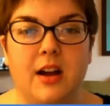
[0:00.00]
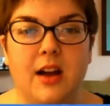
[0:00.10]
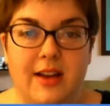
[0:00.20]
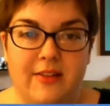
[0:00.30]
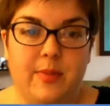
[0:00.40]

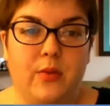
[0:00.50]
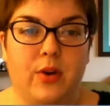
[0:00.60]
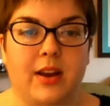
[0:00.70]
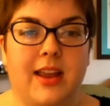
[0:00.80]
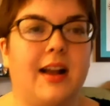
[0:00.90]
have been
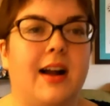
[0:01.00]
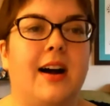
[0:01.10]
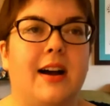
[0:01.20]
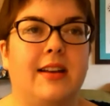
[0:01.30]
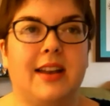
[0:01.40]
working
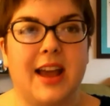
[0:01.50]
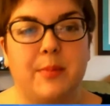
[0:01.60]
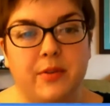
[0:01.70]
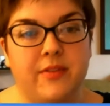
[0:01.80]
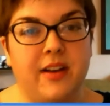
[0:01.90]
on an
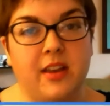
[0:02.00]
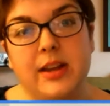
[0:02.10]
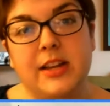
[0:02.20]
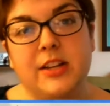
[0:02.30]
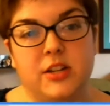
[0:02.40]
app
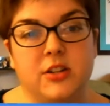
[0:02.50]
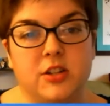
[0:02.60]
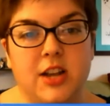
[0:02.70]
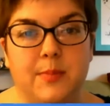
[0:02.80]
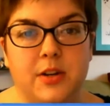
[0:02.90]

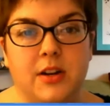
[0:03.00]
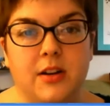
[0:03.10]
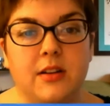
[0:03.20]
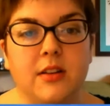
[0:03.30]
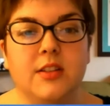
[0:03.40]
evaluation
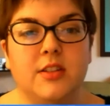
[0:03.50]
chapter.